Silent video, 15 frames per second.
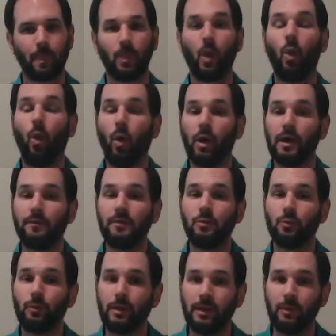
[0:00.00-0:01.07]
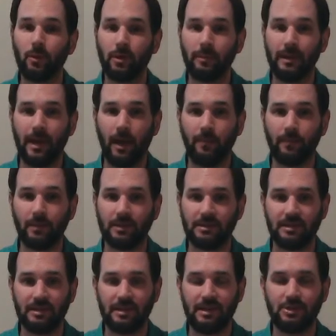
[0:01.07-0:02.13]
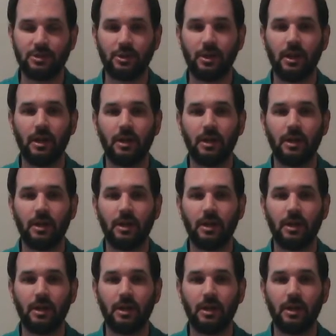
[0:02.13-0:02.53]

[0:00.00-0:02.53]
Or if you really want to be helpful as the teacher,